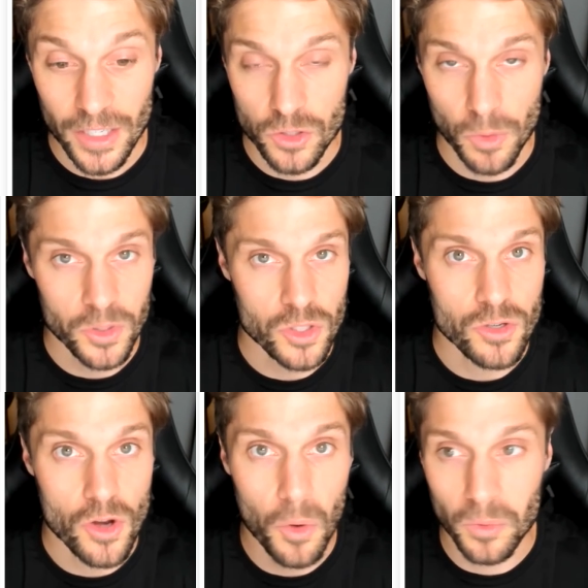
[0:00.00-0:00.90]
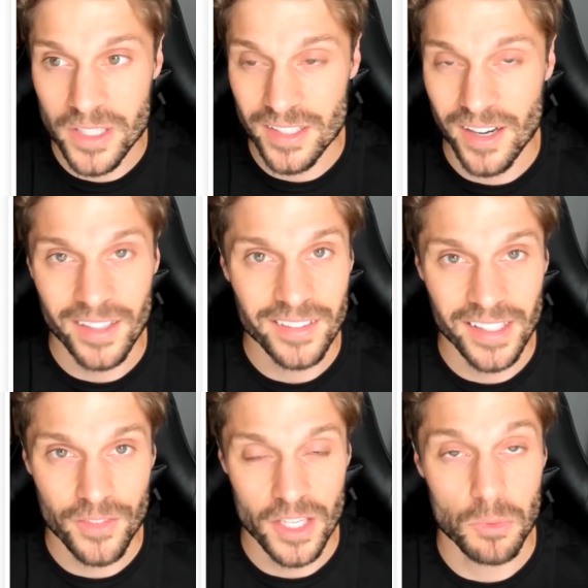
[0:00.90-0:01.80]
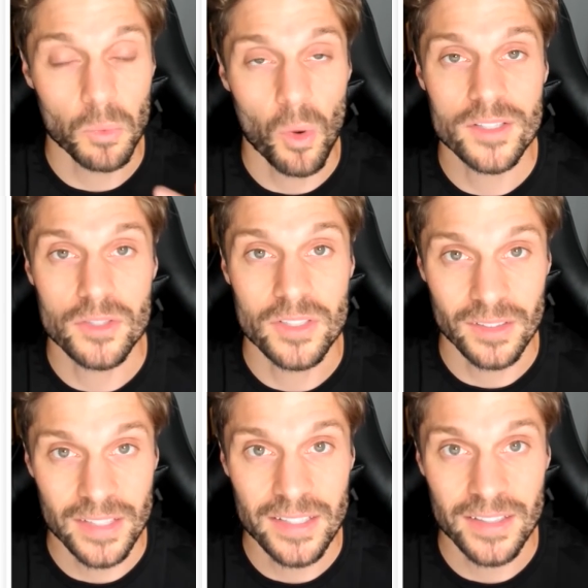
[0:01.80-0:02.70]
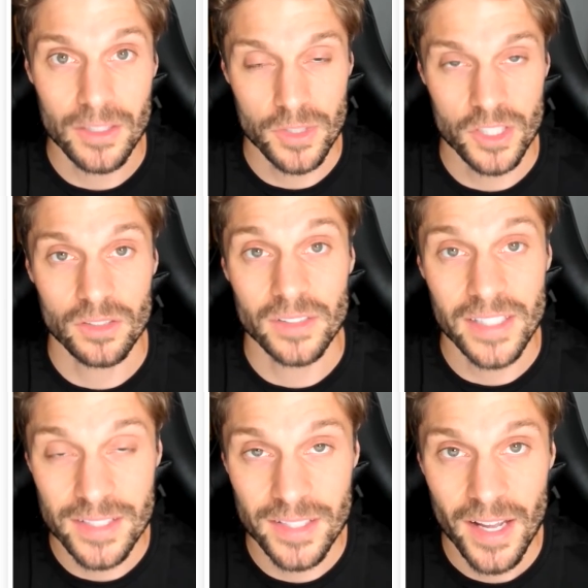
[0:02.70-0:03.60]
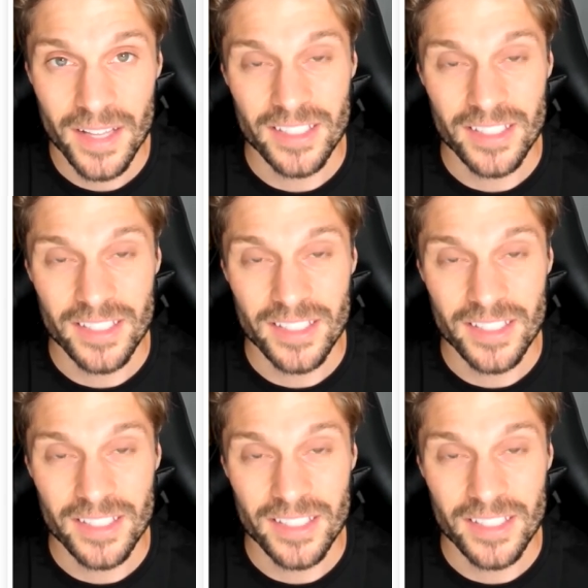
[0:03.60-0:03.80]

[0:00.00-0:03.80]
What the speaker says: There's almost no reason I can think of that you would want to delete the original list.